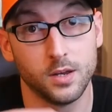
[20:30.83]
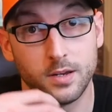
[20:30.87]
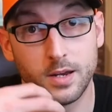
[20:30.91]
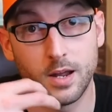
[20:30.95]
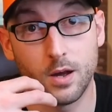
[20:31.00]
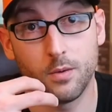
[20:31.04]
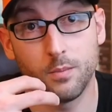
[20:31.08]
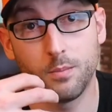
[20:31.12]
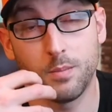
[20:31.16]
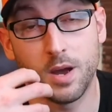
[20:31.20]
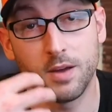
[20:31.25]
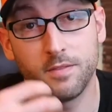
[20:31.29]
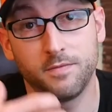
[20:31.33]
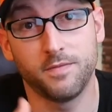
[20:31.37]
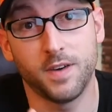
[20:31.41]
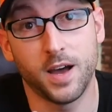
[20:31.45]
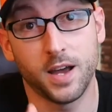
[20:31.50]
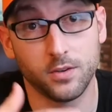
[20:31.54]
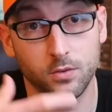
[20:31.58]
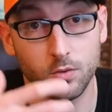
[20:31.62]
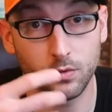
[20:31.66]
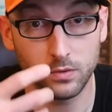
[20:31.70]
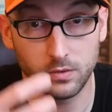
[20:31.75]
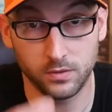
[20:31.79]
Now, my
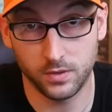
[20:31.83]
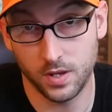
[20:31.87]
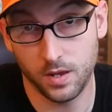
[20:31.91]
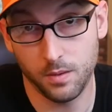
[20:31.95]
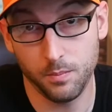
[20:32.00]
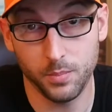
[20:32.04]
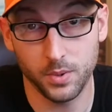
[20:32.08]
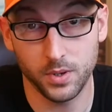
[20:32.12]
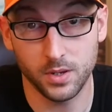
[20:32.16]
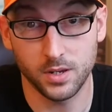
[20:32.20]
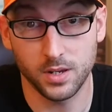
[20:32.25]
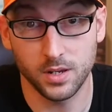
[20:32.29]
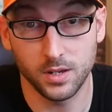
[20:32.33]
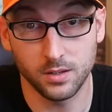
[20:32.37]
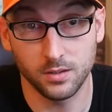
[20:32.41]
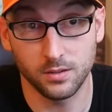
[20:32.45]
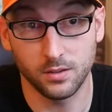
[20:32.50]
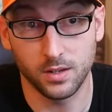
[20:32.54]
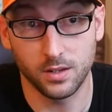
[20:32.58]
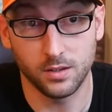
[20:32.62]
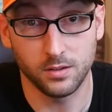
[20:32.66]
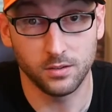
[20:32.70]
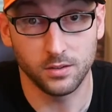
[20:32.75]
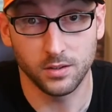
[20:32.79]
final tip
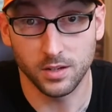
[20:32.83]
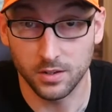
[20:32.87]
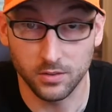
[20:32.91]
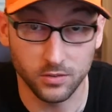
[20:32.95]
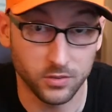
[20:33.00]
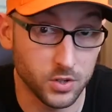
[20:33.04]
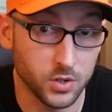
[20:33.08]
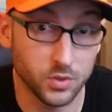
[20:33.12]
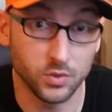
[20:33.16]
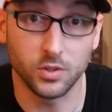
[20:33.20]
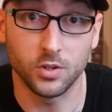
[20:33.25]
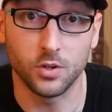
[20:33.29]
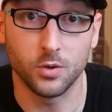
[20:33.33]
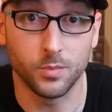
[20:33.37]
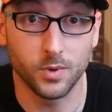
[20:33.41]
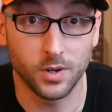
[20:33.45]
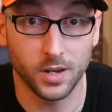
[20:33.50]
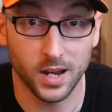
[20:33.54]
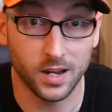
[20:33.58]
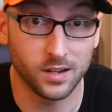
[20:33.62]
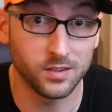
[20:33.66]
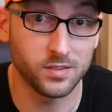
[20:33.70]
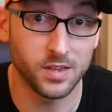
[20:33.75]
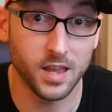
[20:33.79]
is
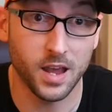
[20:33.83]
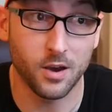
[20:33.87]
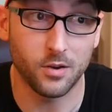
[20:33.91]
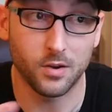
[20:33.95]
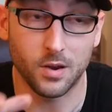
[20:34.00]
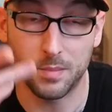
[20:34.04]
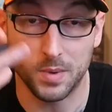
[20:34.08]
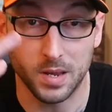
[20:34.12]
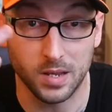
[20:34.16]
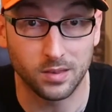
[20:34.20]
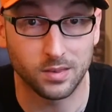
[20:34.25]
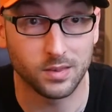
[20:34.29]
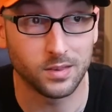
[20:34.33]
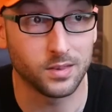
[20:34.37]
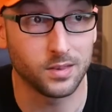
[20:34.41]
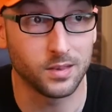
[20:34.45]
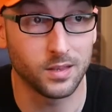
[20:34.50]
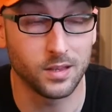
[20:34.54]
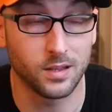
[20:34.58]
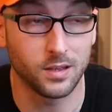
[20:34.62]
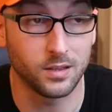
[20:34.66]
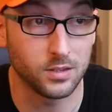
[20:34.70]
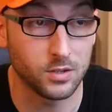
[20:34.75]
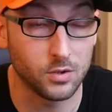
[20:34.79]
YouTube, hands down. I mean,
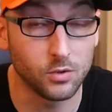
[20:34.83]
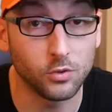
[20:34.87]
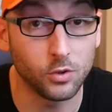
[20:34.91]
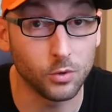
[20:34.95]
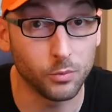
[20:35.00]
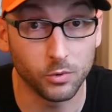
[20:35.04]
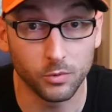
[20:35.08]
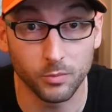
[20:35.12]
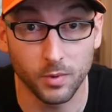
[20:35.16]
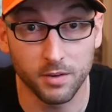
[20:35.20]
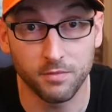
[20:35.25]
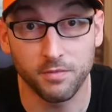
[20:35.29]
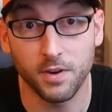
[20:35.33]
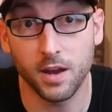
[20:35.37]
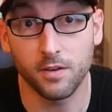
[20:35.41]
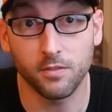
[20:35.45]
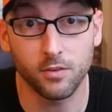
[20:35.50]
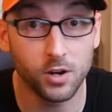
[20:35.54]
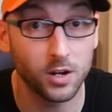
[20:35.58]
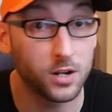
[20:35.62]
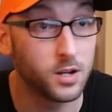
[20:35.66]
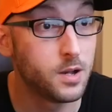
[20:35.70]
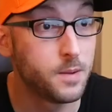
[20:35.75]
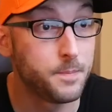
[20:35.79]
YouTube is my
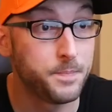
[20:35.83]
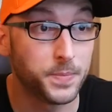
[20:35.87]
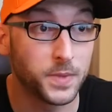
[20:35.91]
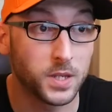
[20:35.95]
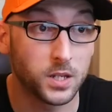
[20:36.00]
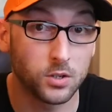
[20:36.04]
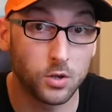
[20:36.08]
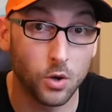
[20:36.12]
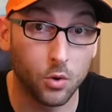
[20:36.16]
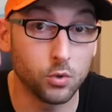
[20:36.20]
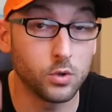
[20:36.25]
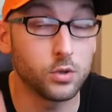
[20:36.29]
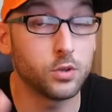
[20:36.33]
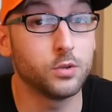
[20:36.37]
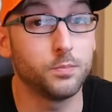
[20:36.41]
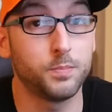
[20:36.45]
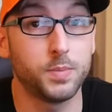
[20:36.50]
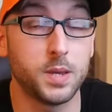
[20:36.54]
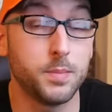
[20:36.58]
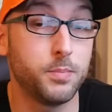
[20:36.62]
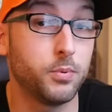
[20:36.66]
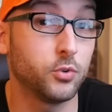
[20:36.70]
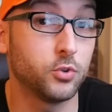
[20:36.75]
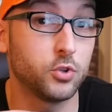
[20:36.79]
favorite. Go to the
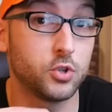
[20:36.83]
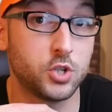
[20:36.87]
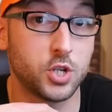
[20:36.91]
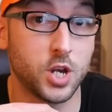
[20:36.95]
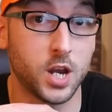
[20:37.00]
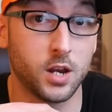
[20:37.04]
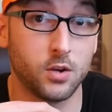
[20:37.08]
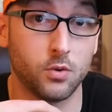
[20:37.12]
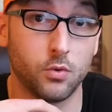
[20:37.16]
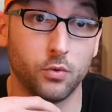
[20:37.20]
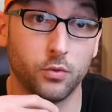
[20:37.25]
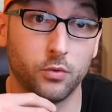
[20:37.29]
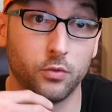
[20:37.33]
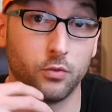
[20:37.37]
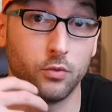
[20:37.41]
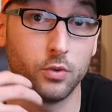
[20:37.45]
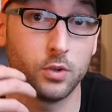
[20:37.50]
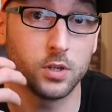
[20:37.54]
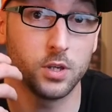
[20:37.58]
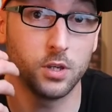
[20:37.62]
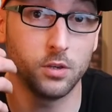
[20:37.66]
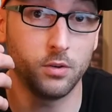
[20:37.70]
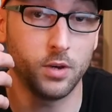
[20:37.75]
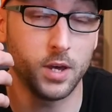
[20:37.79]
people's channels,
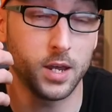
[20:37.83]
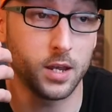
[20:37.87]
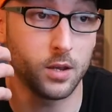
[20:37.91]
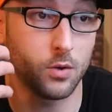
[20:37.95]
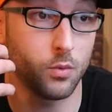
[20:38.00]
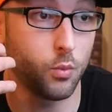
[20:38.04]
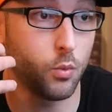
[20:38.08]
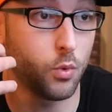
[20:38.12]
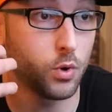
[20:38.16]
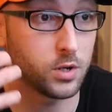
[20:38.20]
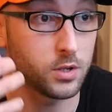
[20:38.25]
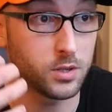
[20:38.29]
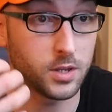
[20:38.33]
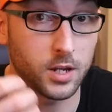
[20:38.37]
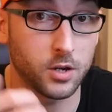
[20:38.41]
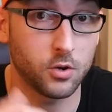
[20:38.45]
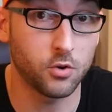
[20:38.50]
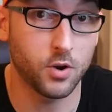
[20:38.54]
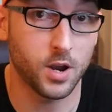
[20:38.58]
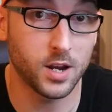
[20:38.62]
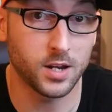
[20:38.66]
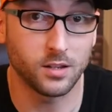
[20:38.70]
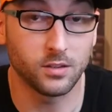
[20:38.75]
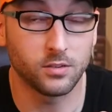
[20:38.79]
look at like what are they
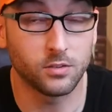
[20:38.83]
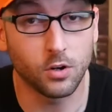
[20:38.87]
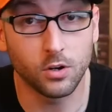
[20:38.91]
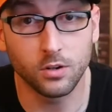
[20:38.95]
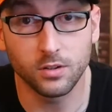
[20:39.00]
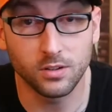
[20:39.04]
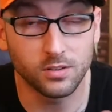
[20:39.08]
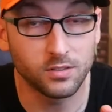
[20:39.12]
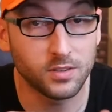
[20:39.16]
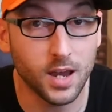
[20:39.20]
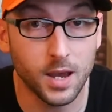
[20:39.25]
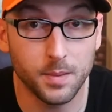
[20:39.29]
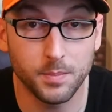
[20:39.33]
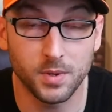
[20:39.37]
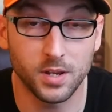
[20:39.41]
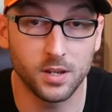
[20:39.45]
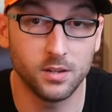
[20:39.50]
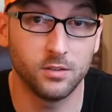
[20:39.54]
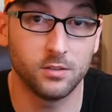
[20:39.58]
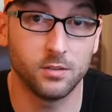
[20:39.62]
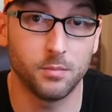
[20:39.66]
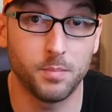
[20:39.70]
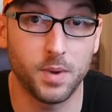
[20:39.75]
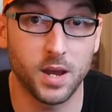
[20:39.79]
creating. Start just typing
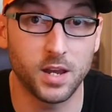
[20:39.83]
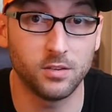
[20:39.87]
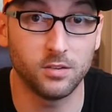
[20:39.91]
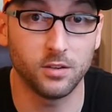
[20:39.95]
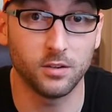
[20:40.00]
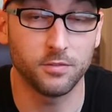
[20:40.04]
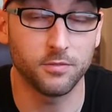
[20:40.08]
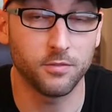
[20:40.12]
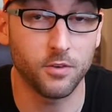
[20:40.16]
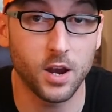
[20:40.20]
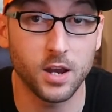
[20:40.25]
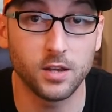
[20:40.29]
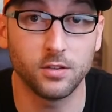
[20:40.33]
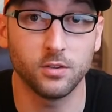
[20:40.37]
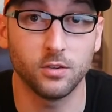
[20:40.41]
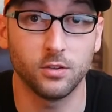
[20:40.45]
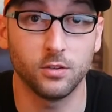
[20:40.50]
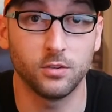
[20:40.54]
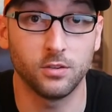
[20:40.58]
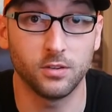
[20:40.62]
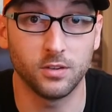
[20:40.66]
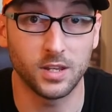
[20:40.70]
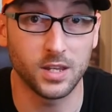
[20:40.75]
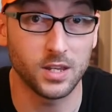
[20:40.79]
in some basic
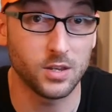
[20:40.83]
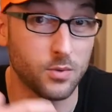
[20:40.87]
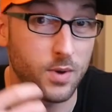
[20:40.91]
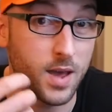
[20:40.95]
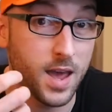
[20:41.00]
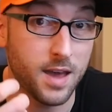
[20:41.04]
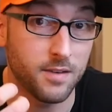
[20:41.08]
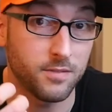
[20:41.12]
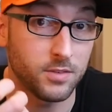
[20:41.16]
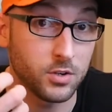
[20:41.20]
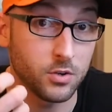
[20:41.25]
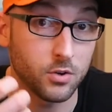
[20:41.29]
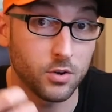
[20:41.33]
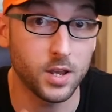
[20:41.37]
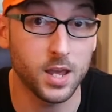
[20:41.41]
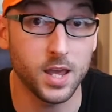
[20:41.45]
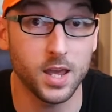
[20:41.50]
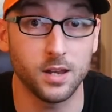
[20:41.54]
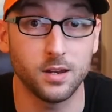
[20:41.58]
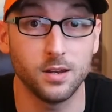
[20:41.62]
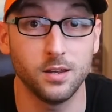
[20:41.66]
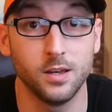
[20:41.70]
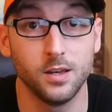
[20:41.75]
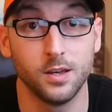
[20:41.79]
phrases that you have in your
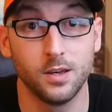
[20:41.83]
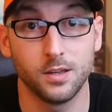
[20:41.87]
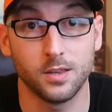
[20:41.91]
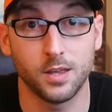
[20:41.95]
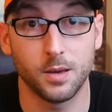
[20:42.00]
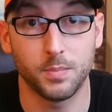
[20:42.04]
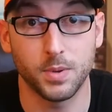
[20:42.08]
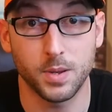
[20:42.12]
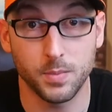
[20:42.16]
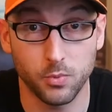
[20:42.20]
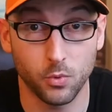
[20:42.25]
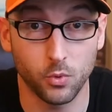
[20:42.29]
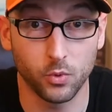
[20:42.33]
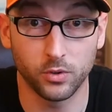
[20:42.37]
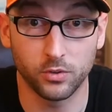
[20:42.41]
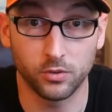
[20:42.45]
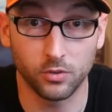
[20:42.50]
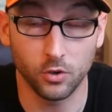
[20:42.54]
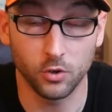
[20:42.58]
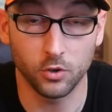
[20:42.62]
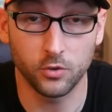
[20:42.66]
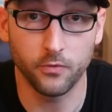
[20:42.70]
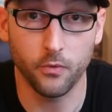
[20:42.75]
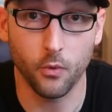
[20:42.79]
head that people would
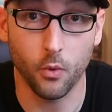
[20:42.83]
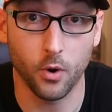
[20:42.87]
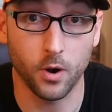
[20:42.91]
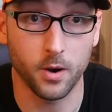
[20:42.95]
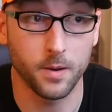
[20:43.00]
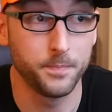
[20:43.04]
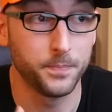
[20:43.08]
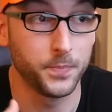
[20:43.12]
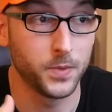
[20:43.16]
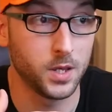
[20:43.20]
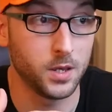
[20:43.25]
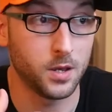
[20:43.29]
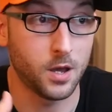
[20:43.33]
search for.